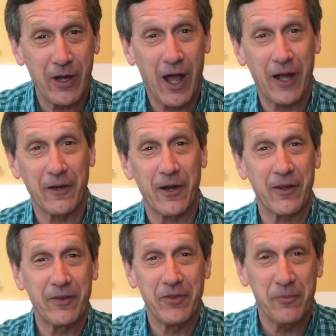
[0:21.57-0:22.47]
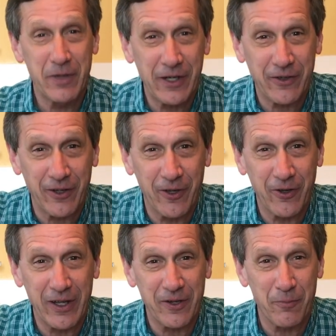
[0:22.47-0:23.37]
I'll give you a minute to go
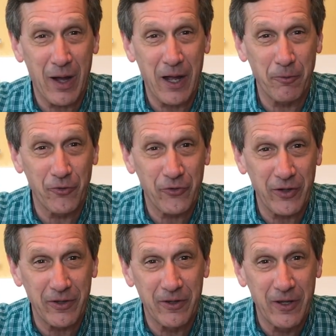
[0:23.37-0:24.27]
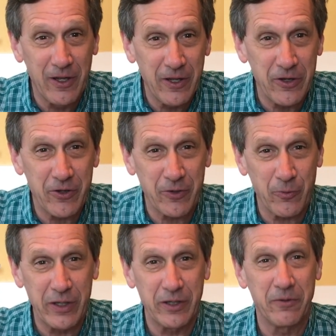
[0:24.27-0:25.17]
get your Bibles, and you can
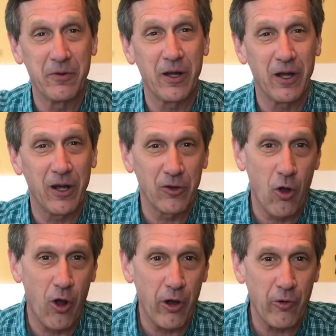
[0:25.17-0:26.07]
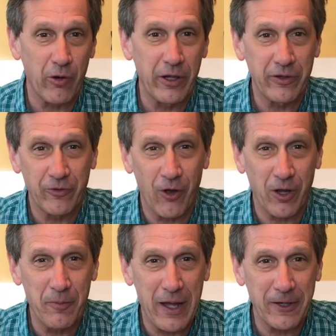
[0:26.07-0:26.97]
read along and
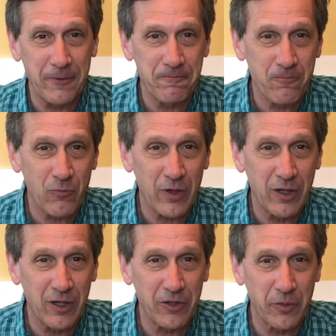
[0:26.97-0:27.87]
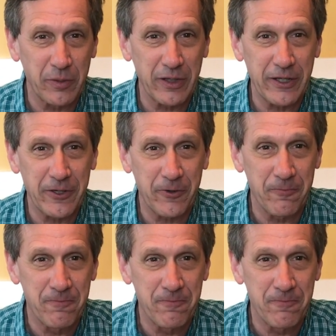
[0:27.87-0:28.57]
talk about it a little bit later.